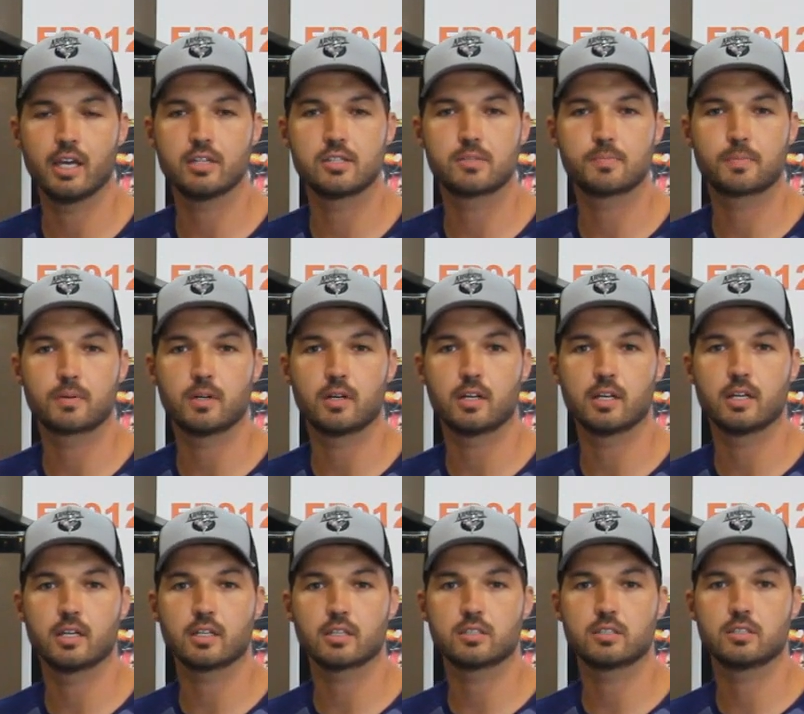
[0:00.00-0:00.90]
Edge
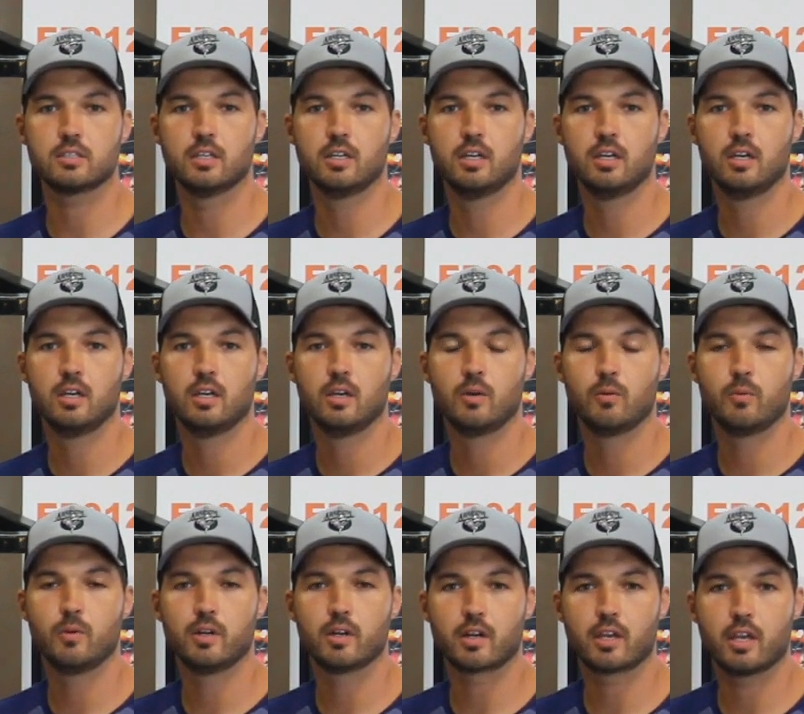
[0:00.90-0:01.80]

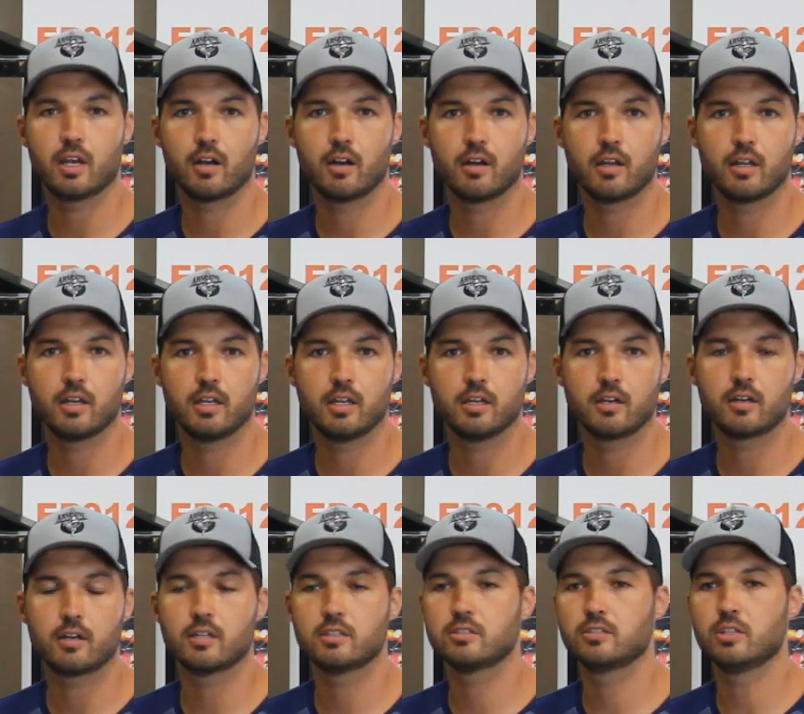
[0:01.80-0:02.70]
products we are carrying
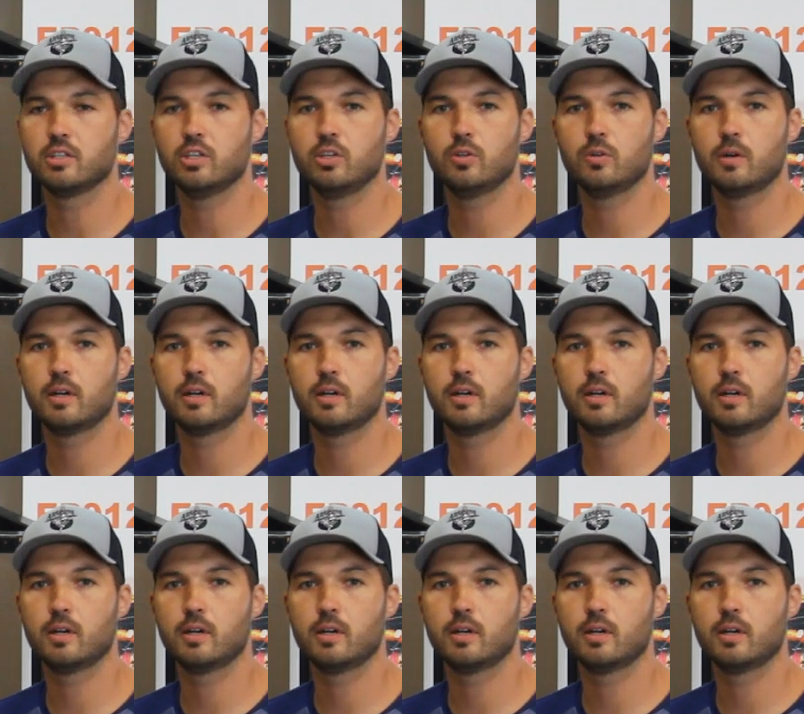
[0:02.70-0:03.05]
here as the